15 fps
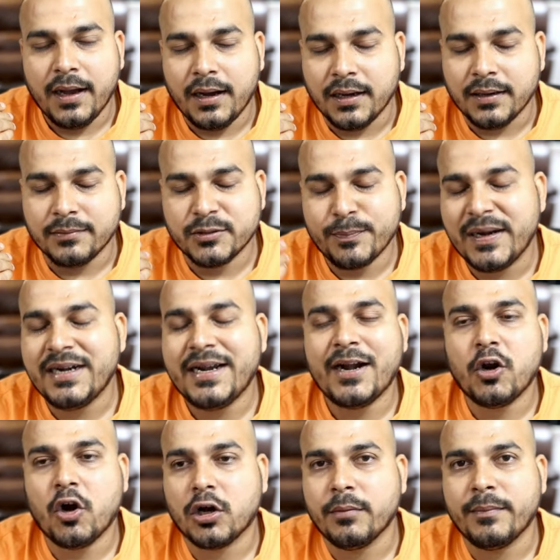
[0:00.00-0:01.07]
uh, split
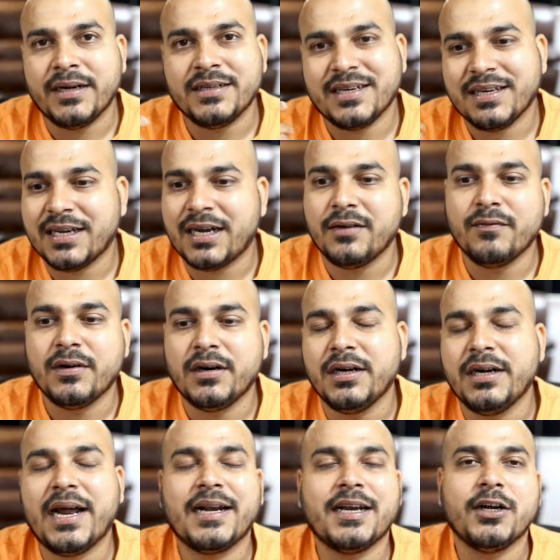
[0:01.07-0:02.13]
that documents and
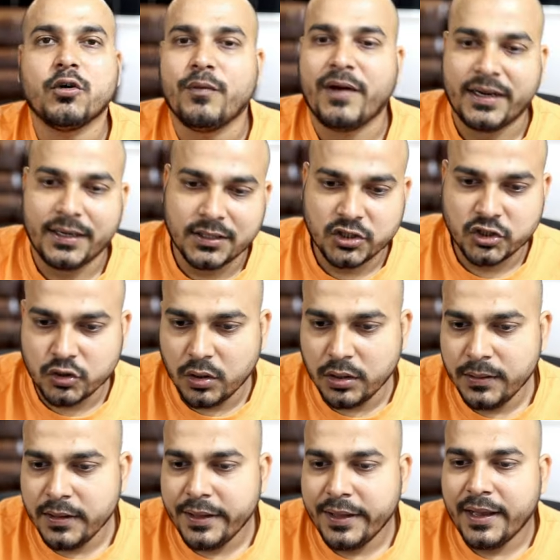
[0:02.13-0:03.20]
convert that into vector
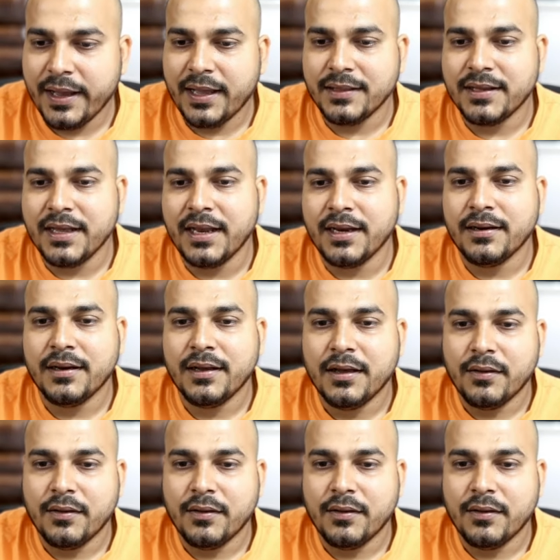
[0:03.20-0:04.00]
store. And then